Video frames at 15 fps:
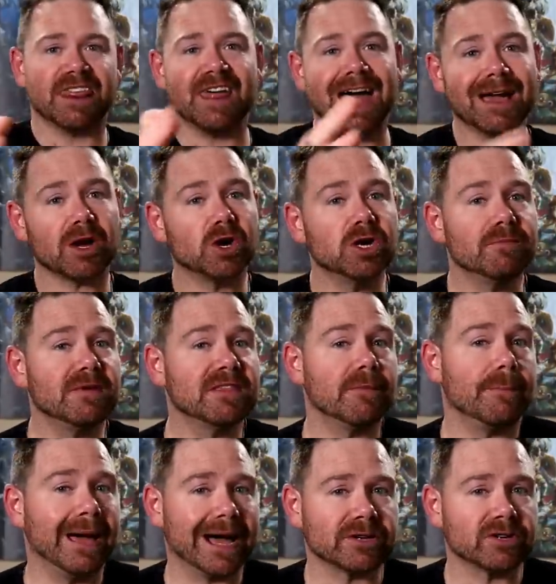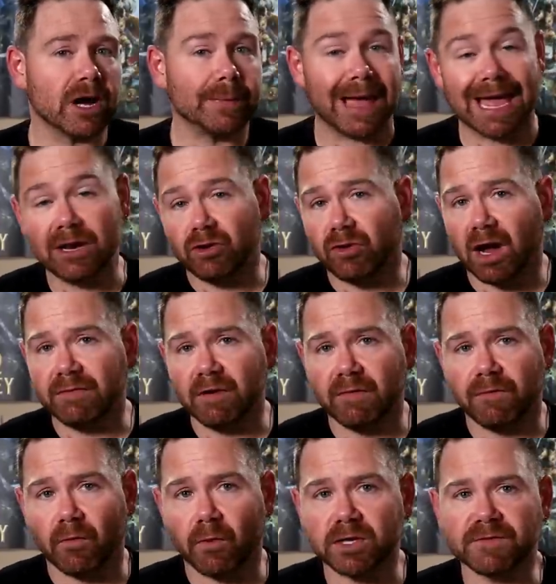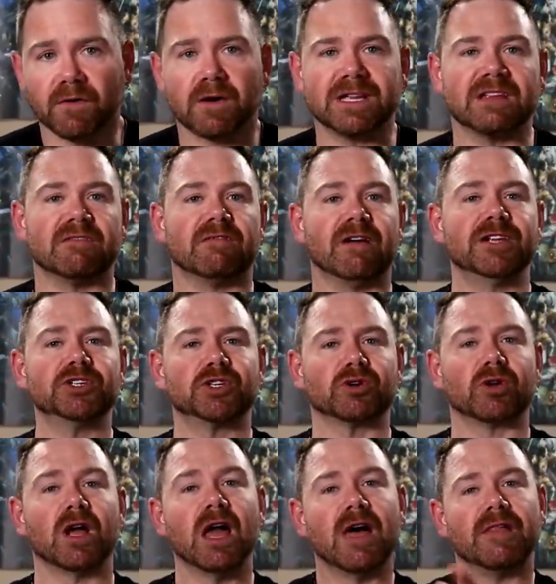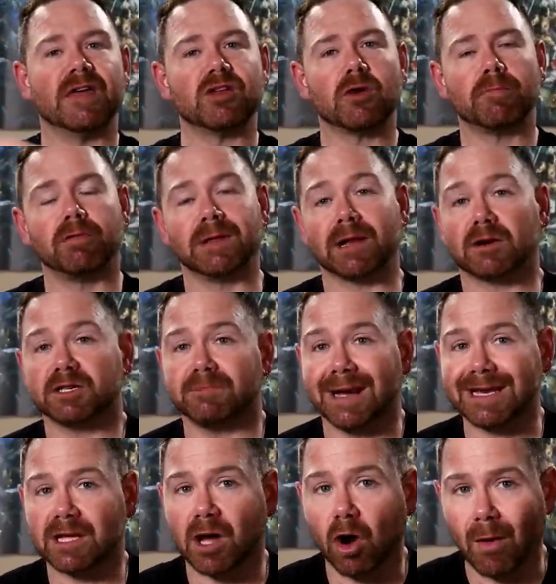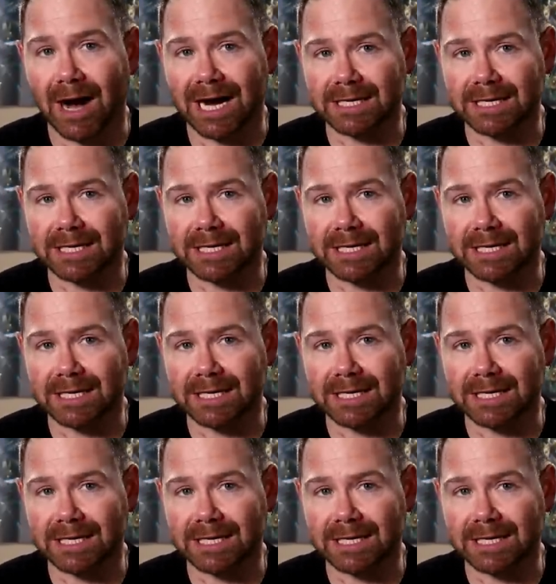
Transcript: that could be the backdrop and driving force for an adventure that your players might go on,